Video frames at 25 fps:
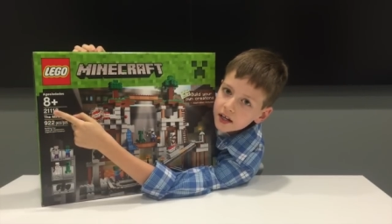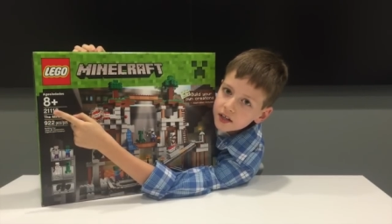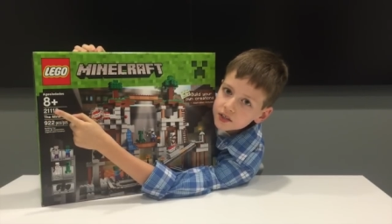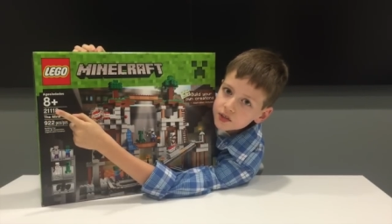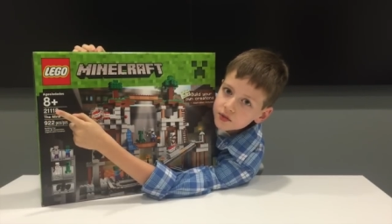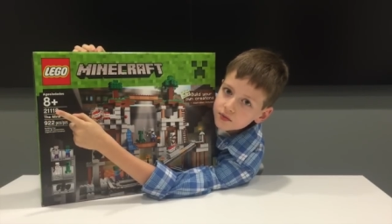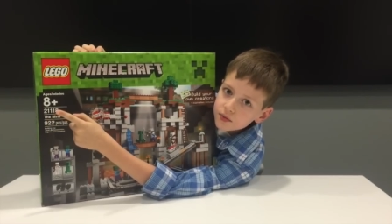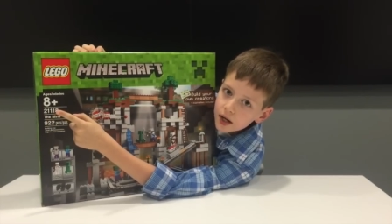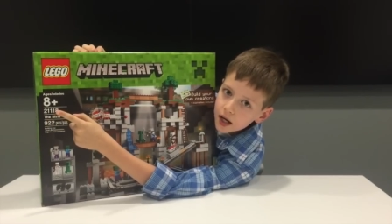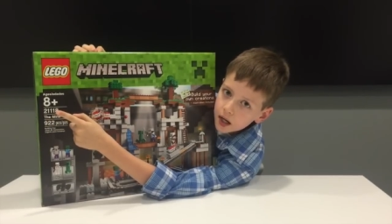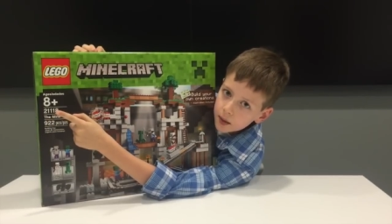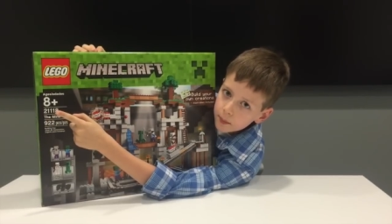
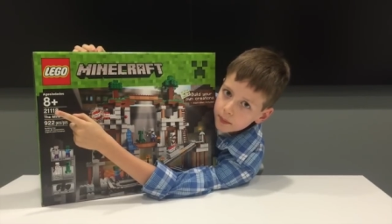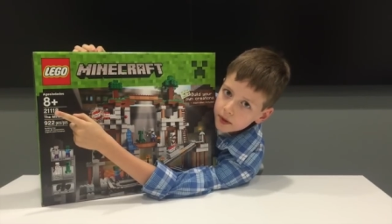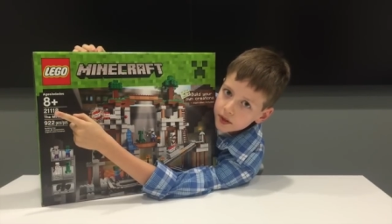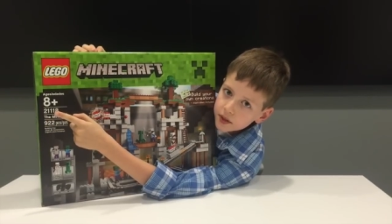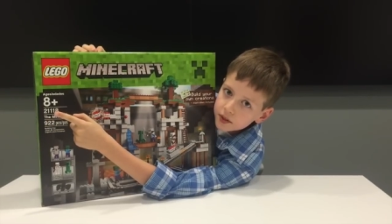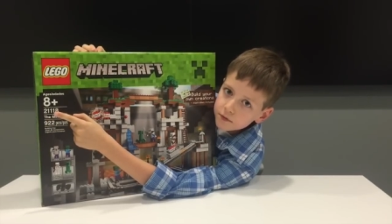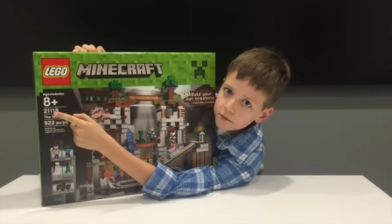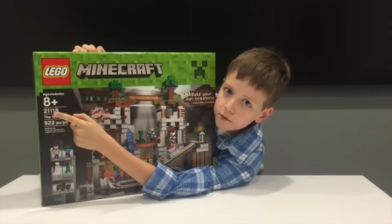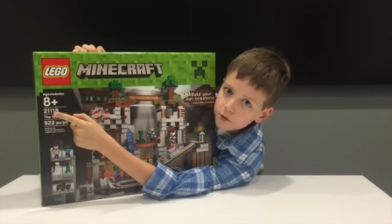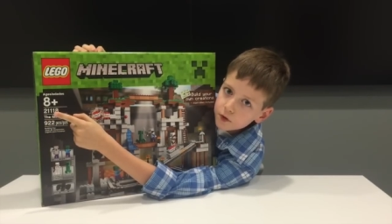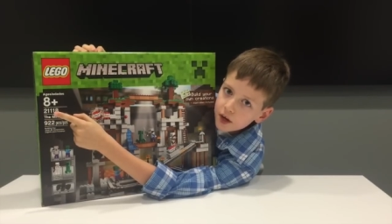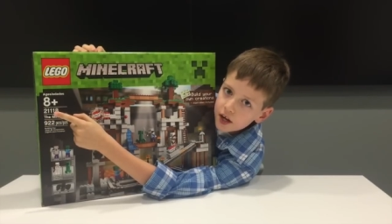is
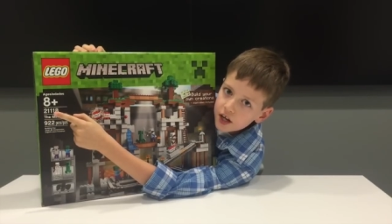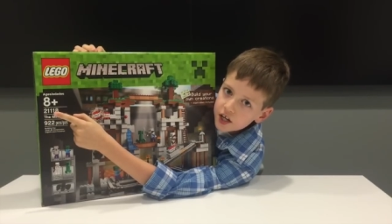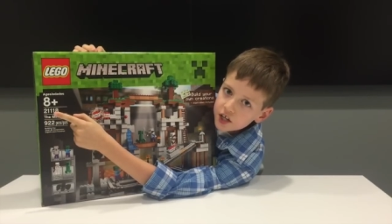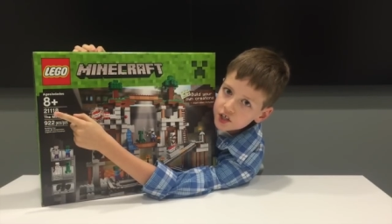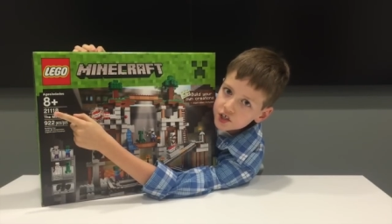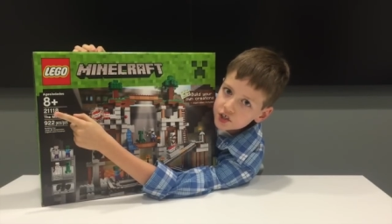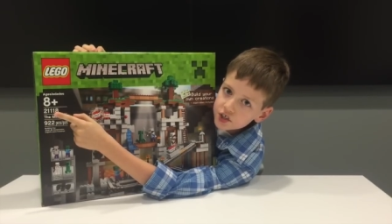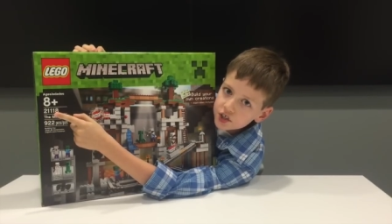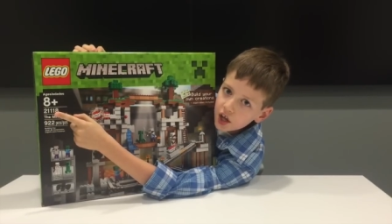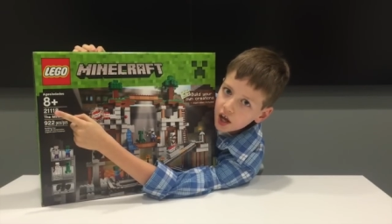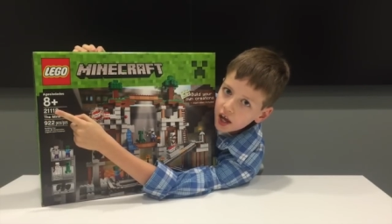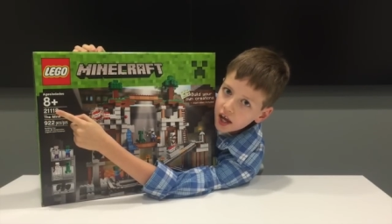recommended for
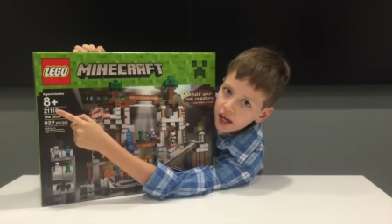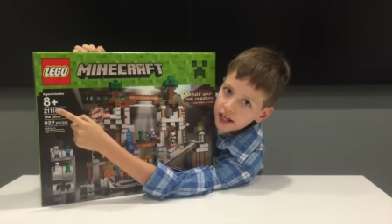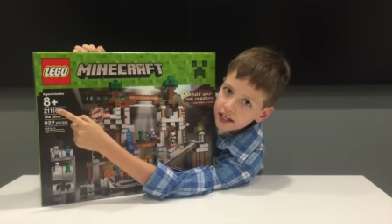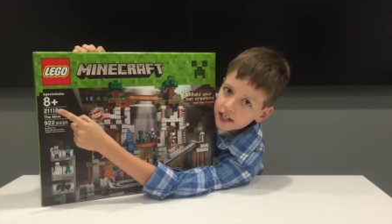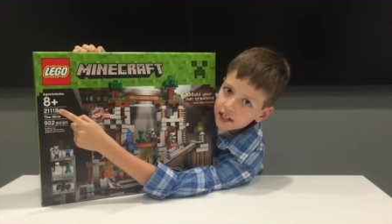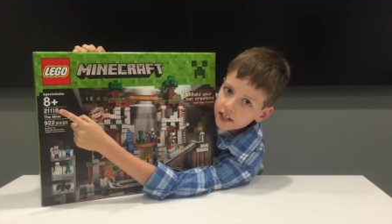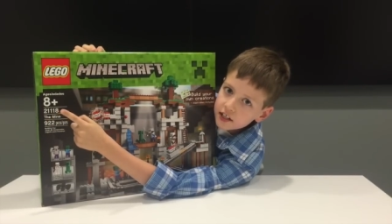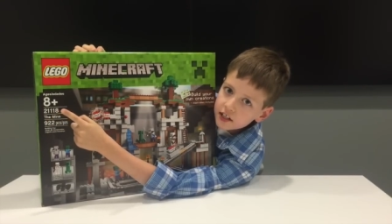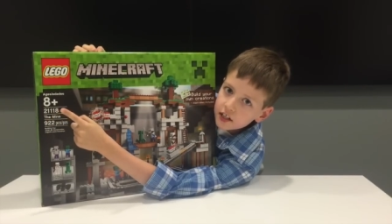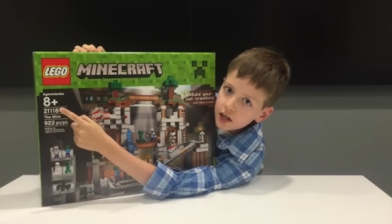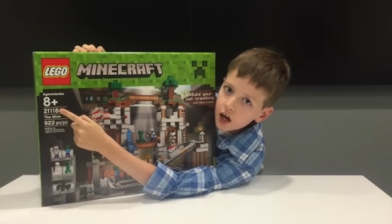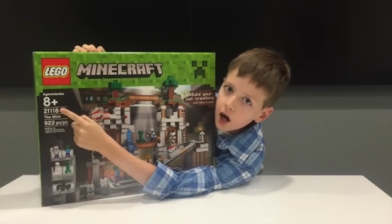ages
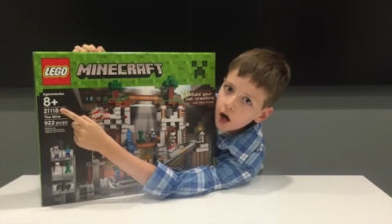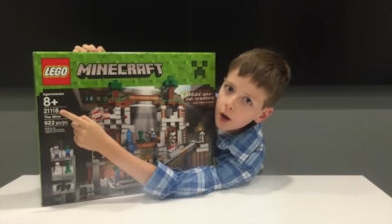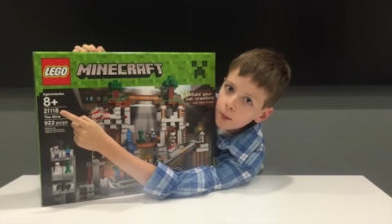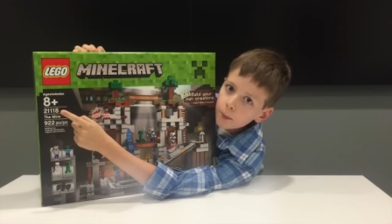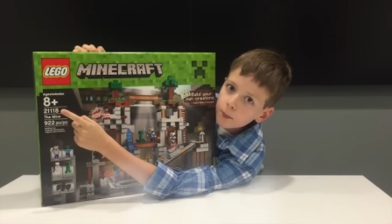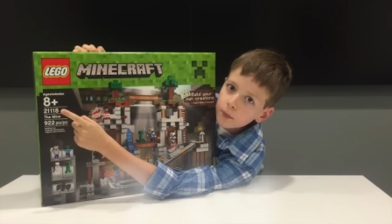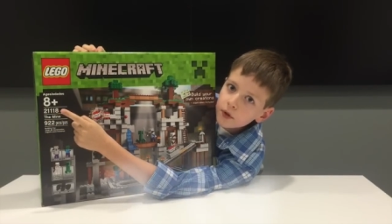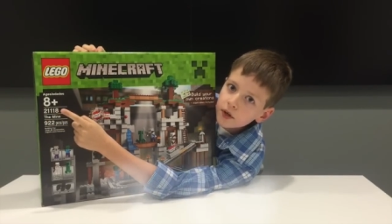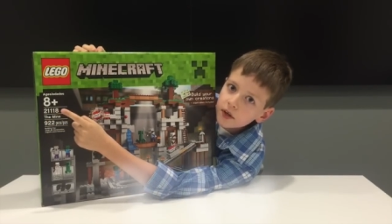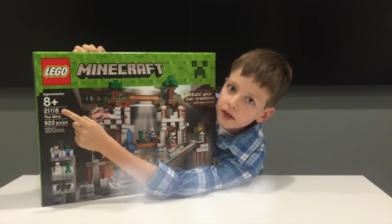8 and up